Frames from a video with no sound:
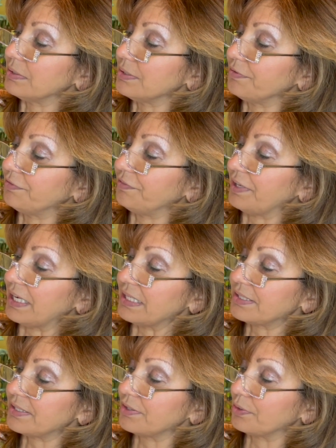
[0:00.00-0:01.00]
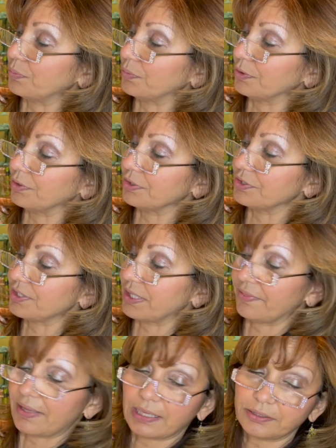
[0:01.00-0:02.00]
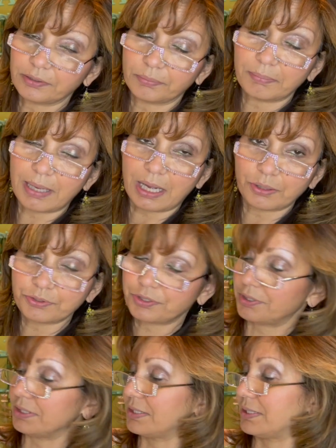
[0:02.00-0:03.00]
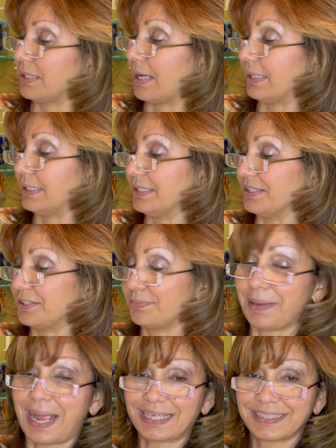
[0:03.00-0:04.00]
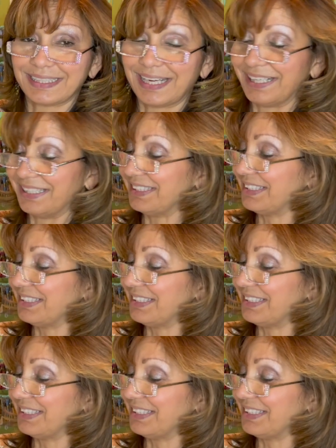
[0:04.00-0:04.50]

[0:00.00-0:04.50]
the face, the words, and that little mouse that's on his backside.